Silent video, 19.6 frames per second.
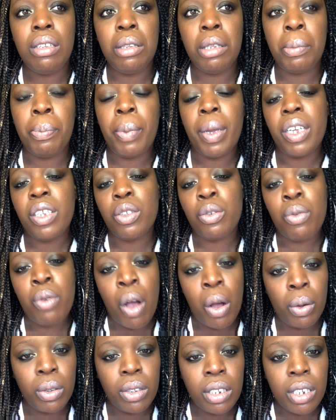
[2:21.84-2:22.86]
the best
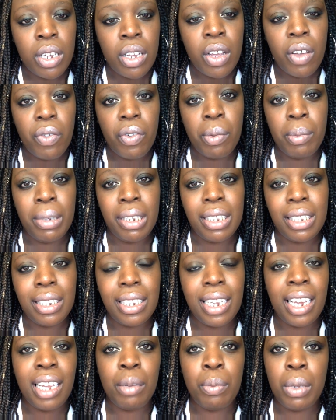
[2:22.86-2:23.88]
route for me to
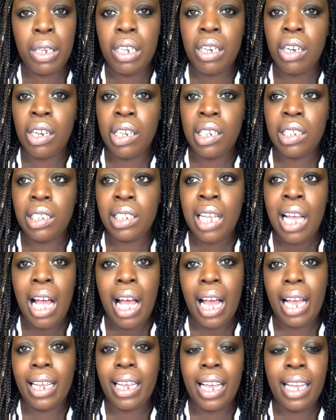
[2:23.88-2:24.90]
take because
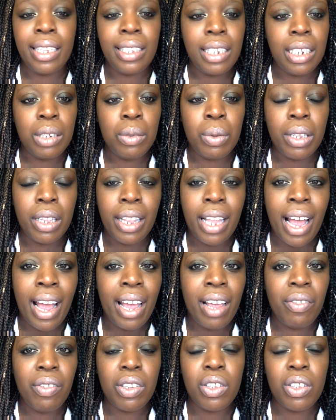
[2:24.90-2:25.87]
I can't deal with life.